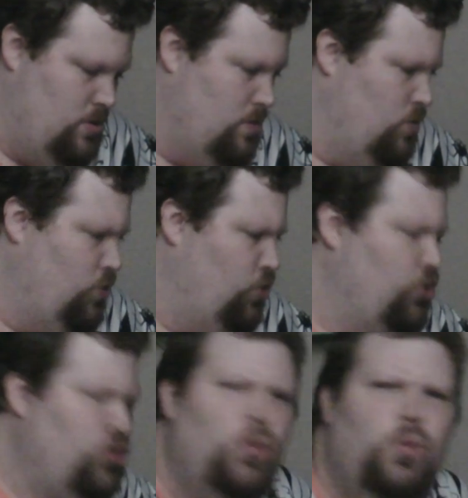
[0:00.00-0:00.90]

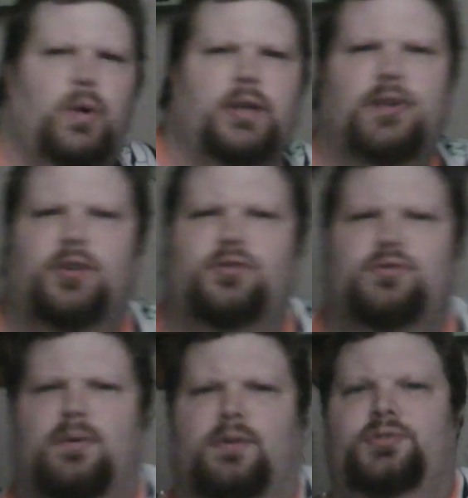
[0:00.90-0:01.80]
Shoo, that's got a
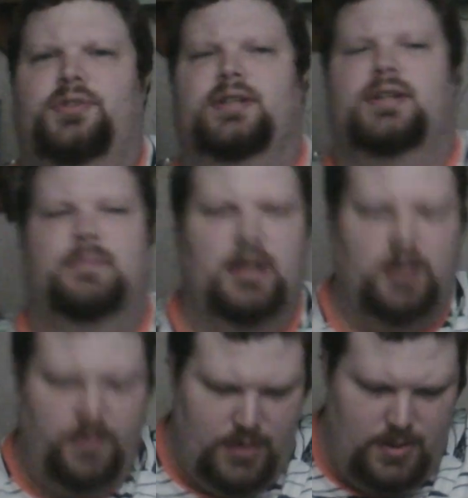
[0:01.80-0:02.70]
strong scent coming out of it.